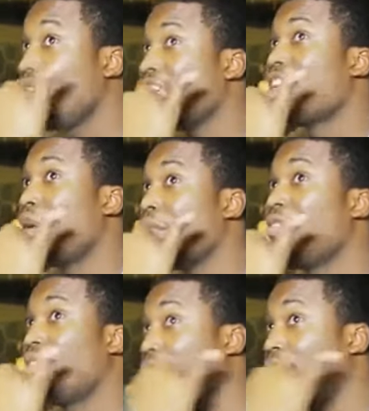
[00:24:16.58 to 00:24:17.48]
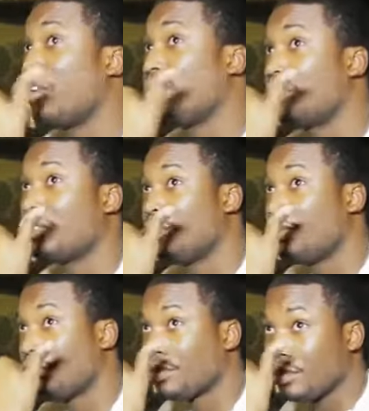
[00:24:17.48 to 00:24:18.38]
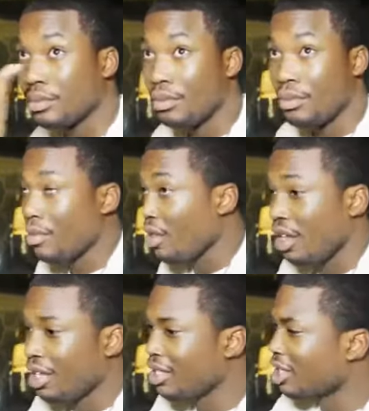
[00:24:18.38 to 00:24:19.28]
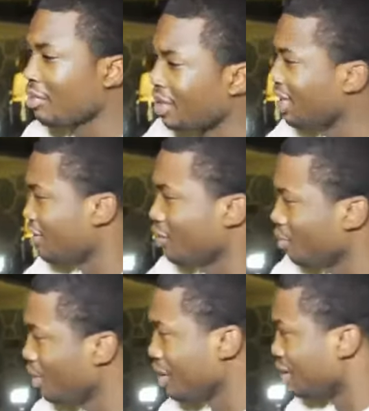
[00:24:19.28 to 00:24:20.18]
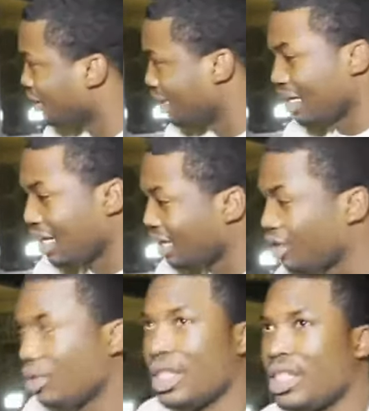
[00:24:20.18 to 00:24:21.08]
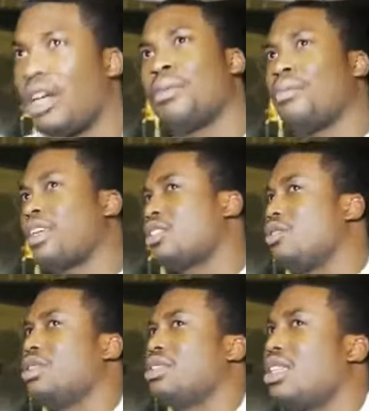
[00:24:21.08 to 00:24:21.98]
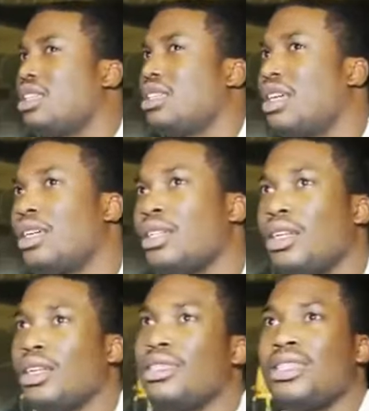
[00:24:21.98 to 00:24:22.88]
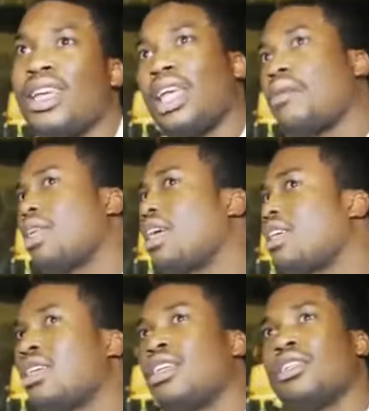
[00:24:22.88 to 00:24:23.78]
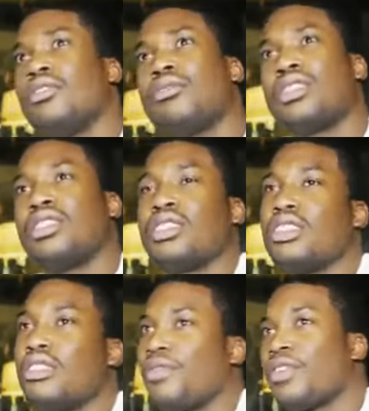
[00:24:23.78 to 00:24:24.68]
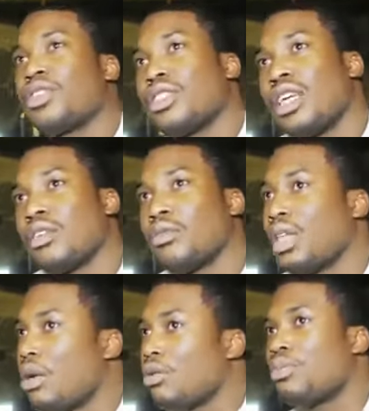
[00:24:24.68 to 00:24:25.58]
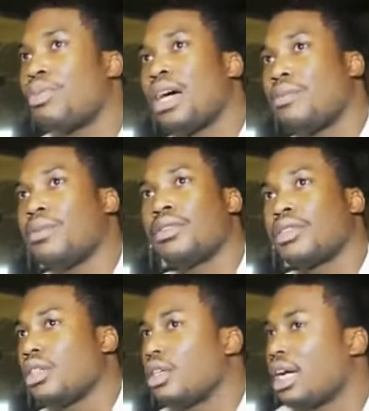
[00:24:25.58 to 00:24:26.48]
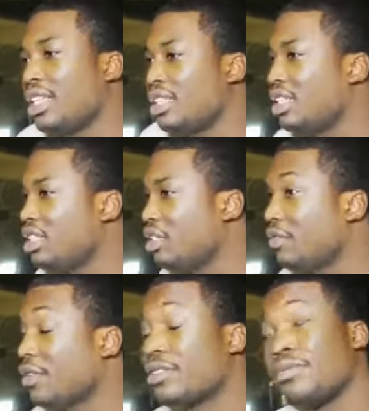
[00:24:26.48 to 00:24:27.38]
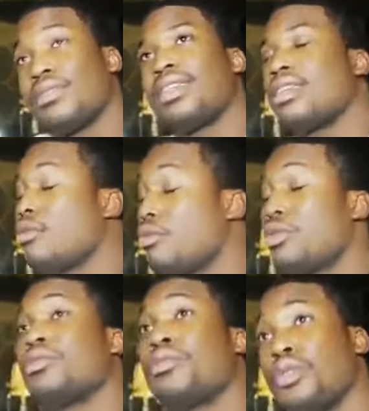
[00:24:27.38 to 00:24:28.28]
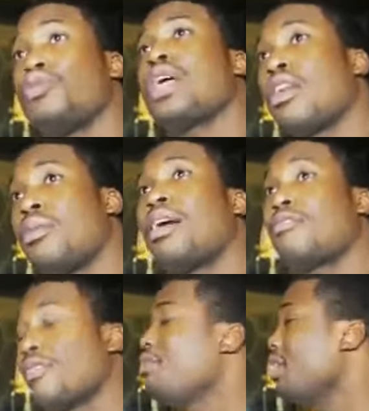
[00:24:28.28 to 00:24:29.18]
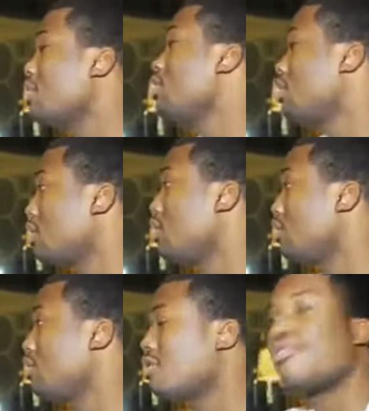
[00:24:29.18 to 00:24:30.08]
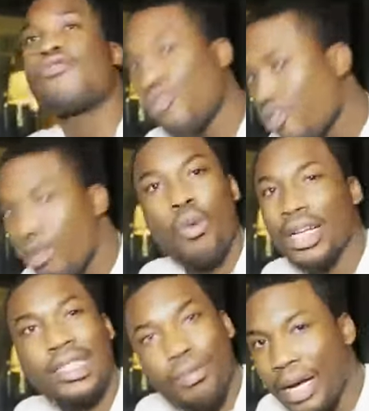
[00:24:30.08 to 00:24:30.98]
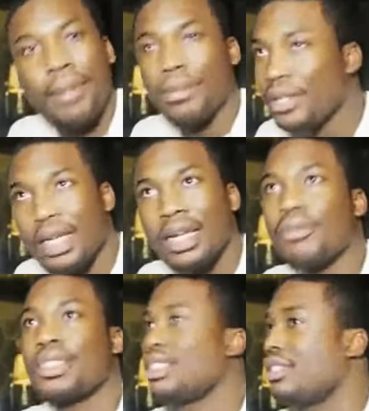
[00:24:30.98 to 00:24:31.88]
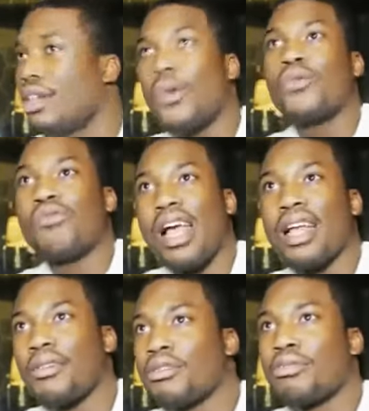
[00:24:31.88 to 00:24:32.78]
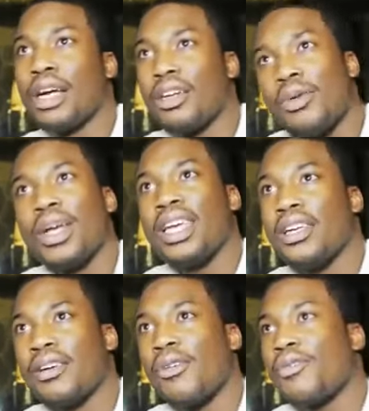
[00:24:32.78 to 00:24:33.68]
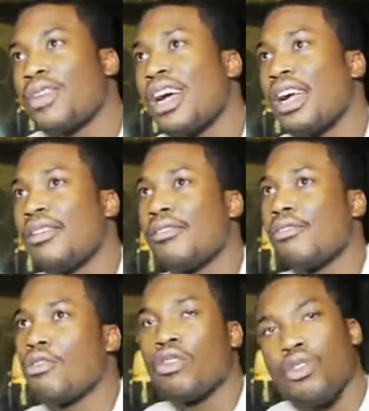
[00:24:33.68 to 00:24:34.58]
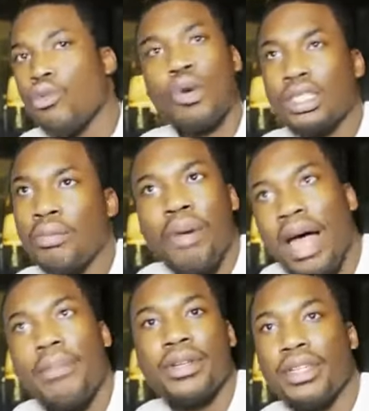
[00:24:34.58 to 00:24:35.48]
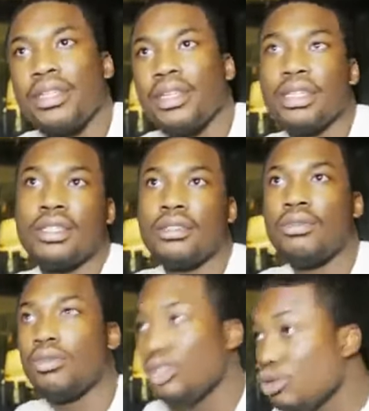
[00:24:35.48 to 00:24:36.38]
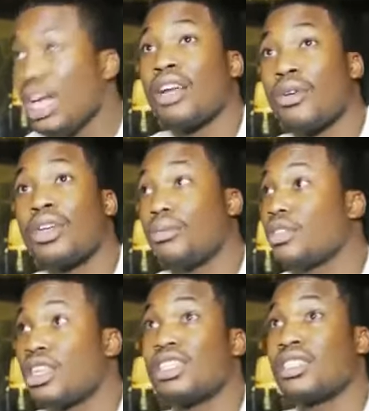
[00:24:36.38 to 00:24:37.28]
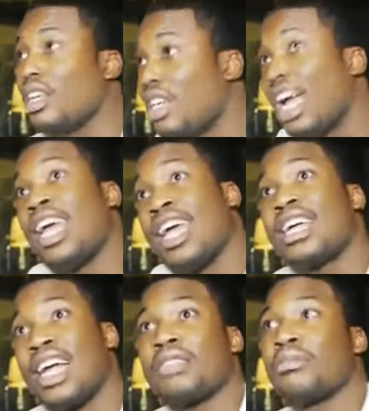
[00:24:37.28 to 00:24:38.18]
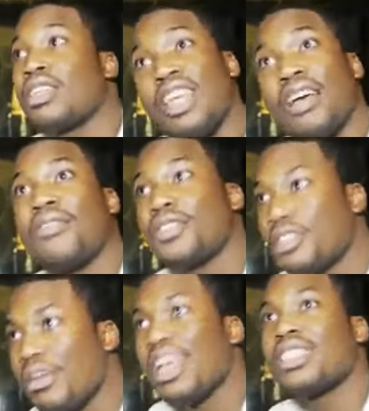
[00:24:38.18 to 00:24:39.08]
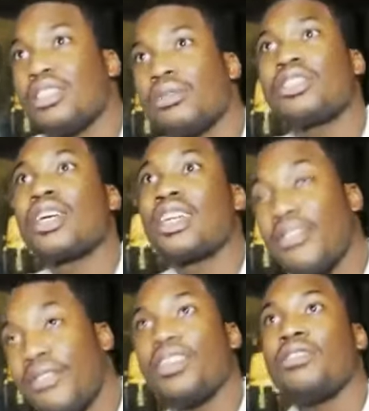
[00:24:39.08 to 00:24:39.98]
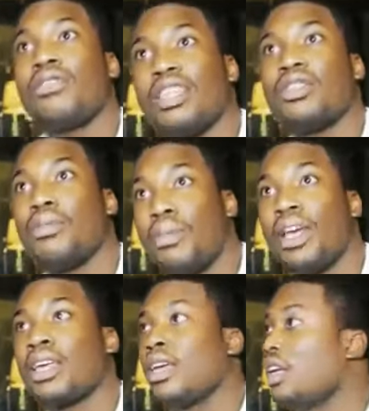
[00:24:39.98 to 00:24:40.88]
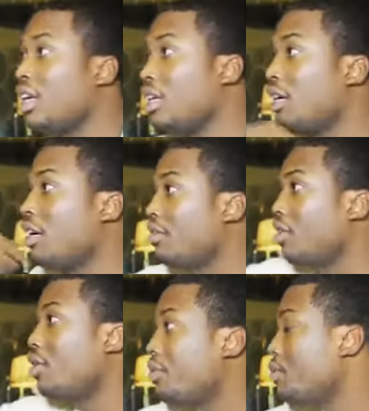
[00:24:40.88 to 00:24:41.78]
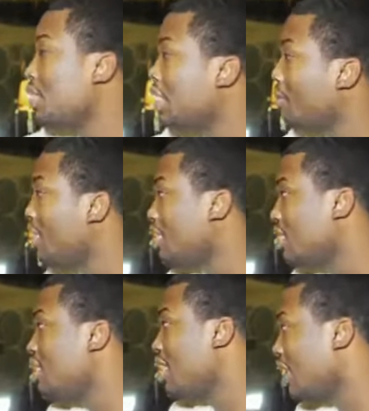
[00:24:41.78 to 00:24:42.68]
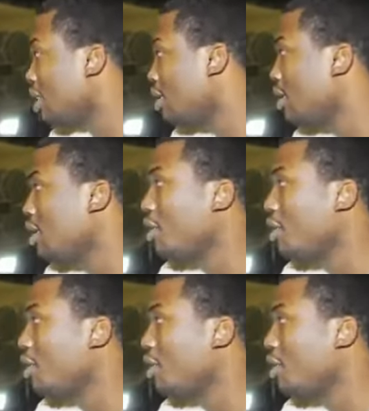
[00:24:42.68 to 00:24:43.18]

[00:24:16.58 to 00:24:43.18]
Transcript: He called me for a verse. And it took me like three weeks. I, I ain't do it. He called me back two weeks later, like, damn, like, you could have did the verse, like, when I was popping... I did your verse, nigga, when, when you got on my remix of the song, you wasn't popping, nigga. That was in oh nine, that was probably oh eight, oh nine. You wasn't popping it, nigga. You, you got on it because I had Cosmic Kev on Smash and you was trying to get Philly Radio back and the other homie was coming at your neck.